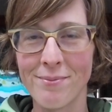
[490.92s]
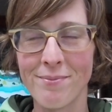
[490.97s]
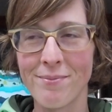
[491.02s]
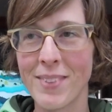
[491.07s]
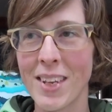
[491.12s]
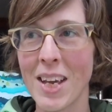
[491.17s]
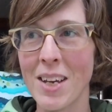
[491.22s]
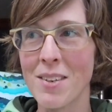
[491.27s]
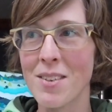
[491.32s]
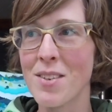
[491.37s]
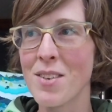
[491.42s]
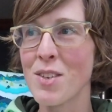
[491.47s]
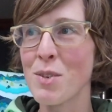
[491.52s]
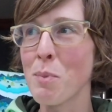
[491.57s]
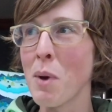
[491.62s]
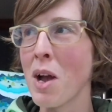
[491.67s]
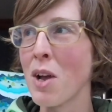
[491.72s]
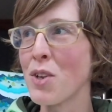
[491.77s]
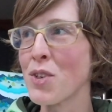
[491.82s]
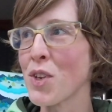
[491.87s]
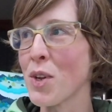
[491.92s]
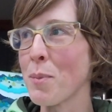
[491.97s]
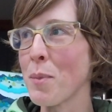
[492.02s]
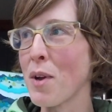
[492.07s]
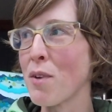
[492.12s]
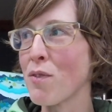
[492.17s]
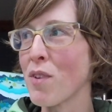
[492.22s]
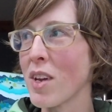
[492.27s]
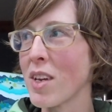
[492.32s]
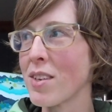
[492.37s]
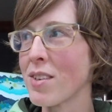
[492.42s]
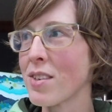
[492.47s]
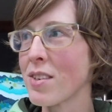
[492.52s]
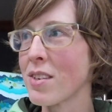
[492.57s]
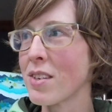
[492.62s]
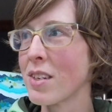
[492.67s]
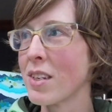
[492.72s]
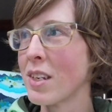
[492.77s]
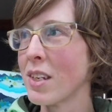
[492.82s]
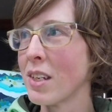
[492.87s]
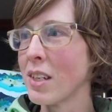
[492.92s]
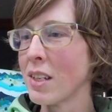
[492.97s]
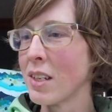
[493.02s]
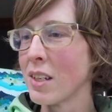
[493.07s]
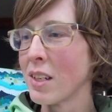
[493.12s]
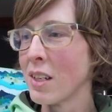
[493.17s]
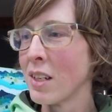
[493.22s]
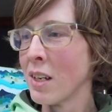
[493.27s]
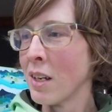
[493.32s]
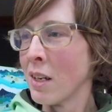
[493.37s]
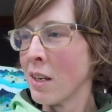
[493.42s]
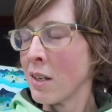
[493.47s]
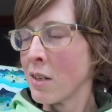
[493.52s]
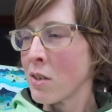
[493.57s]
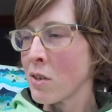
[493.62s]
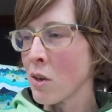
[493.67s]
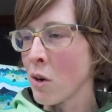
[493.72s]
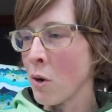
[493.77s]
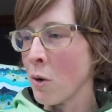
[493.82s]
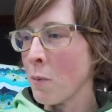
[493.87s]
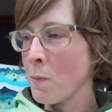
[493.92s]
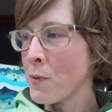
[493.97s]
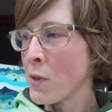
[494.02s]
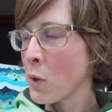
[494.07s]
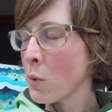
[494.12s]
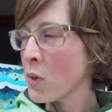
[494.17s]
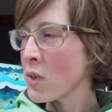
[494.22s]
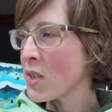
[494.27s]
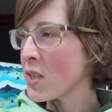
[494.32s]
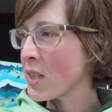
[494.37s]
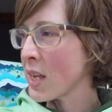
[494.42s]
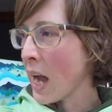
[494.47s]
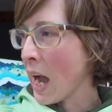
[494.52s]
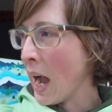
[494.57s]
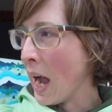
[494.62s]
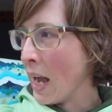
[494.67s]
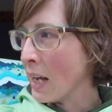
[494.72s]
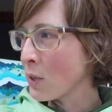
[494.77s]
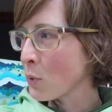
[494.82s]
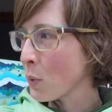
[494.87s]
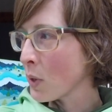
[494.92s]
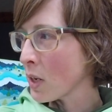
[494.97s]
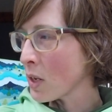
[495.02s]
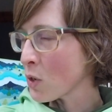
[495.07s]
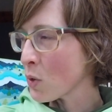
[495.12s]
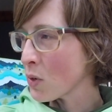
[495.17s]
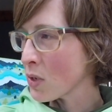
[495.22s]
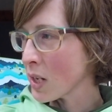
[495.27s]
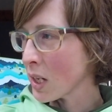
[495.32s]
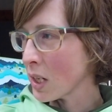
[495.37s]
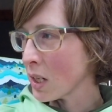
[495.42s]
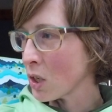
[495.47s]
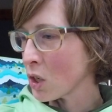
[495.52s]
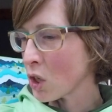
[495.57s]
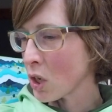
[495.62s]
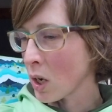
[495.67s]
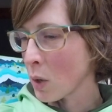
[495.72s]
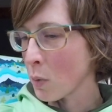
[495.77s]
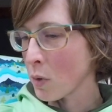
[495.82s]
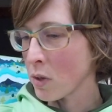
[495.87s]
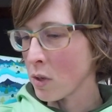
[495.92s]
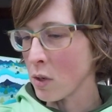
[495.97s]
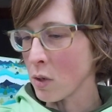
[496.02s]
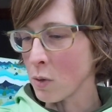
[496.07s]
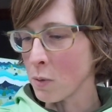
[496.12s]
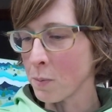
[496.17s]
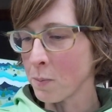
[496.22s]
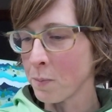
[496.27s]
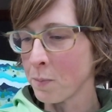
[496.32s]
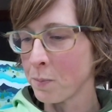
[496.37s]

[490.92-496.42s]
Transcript: yeah, smiles on my face. So there was that. What else was I going to share with you?